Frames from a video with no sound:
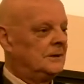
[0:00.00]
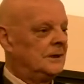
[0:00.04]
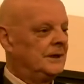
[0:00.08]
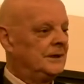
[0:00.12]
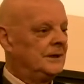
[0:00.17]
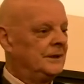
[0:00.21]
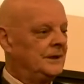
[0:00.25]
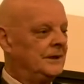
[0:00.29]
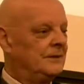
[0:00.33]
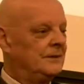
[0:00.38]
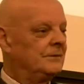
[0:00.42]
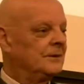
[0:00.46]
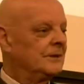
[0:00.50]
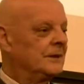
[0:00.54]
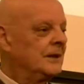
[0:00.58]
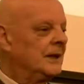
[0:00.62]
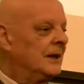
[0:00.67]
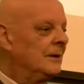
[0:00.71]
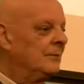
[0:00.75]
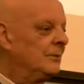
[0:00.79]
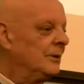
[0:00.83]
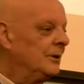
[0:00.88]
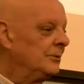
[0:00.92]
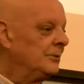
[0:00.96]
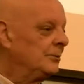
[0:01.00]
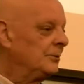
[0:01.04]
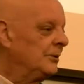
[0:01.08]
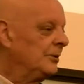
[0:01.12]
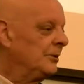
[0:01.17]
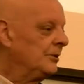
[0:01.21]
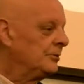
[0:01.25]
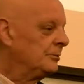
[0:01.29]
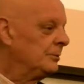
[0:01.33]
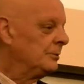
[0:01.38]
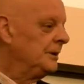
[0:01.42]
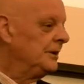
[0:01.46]
And David came out
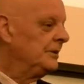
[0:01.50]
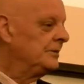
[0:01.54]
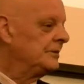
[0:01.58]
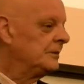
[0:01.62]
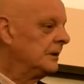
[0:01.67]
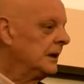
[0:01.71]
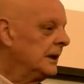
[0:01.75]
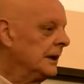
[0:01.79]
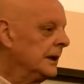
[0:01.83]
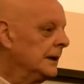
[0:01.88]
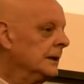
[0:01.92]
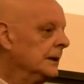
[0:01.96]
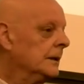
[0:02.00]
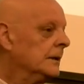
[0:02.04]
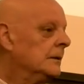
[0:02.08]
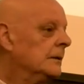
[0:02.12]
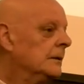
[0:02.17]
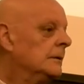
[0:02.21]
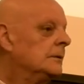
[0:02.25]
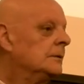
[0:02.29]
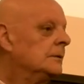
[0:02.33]
with his wee sling.